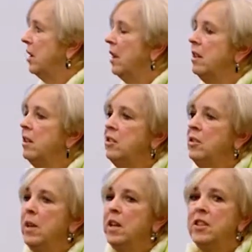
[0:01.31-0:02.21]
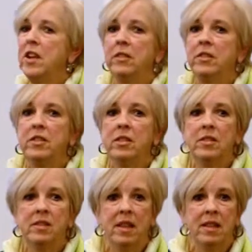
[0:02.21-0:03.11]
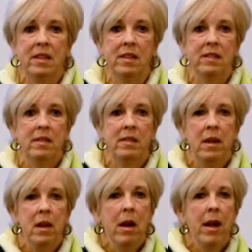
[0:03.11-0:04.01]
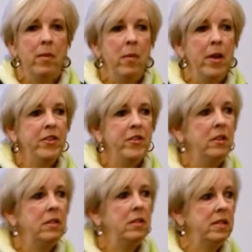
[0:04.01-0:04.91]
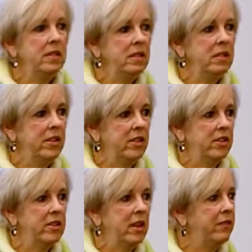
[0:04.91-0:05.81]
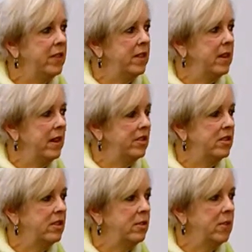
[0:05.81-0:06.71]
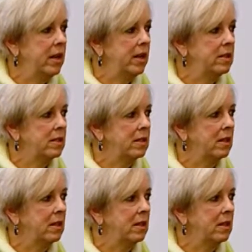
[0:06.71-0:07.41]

And the 2-week challenge goes like this. I want you to listen to yourself for the next 2 weeks.